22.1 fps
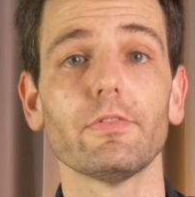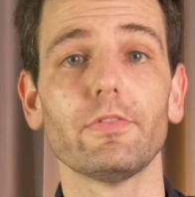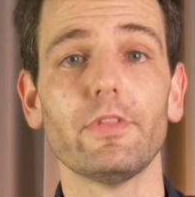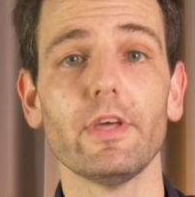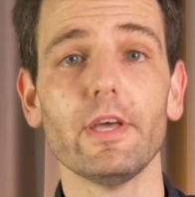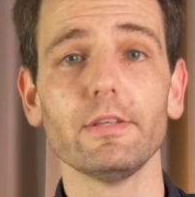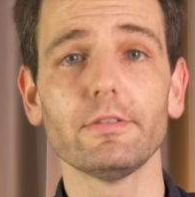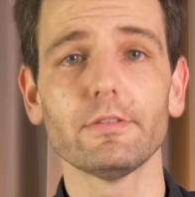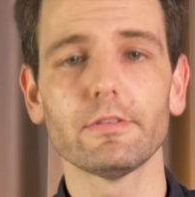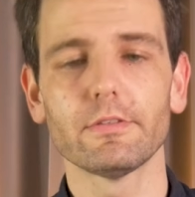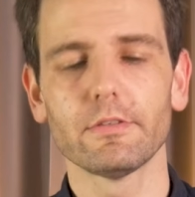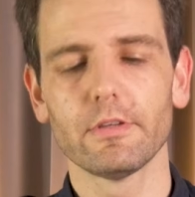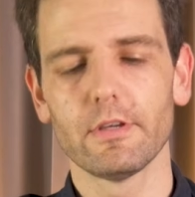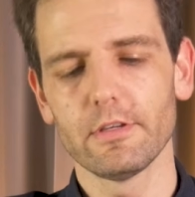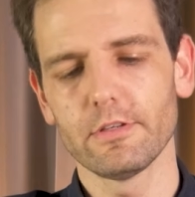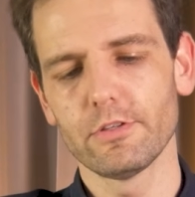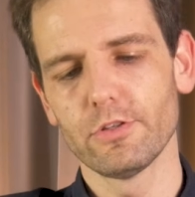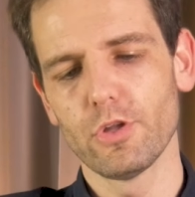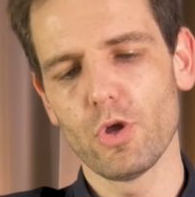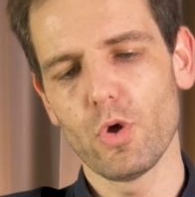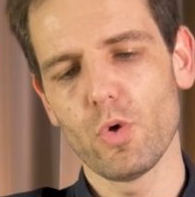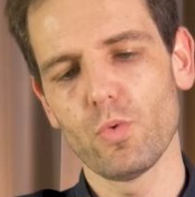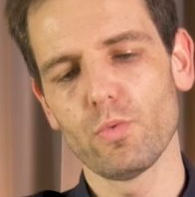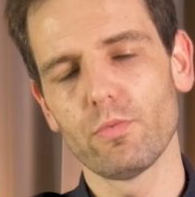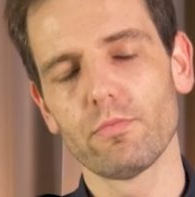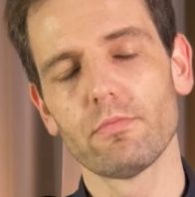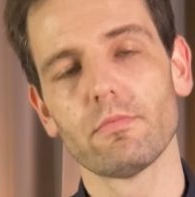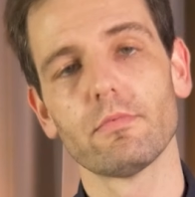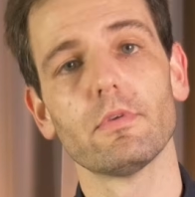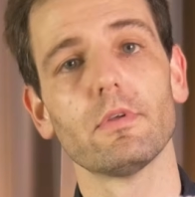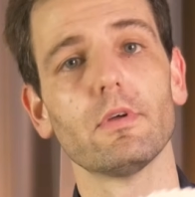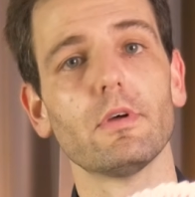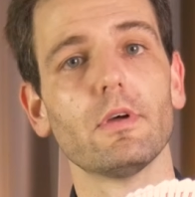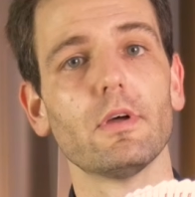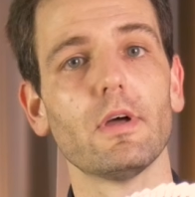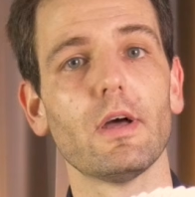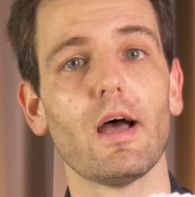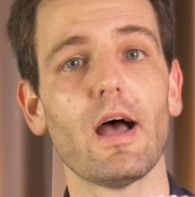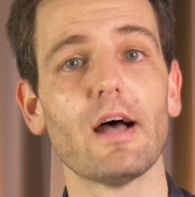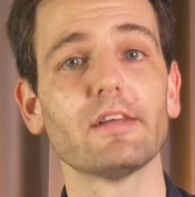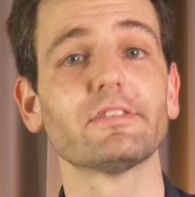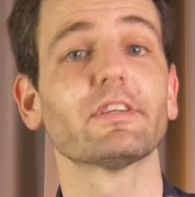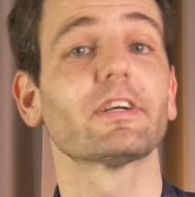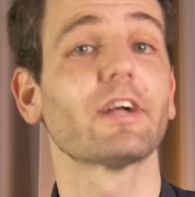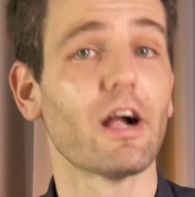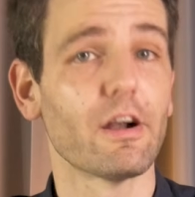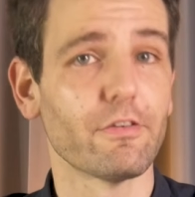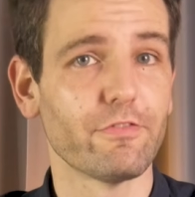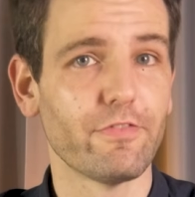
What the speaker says: This is known as a card